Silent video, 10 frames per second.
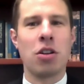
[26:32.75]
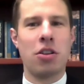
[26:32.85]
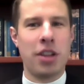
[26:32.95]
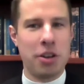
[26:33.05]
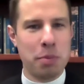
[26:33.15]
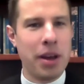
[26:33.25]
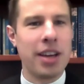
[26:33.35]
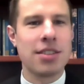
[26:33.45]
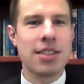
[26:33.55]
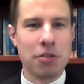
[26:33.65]
although they do
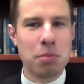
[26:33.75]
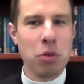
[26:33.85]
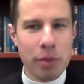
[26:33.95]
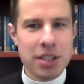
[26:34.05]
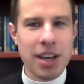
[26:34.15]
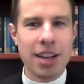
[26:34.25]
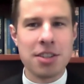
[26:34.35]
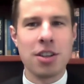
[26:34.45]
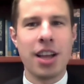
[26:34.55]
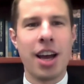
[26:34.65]
pay self-employment
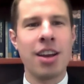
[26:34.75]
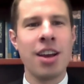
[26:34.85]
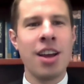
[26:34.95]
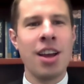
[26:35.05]
tax on that.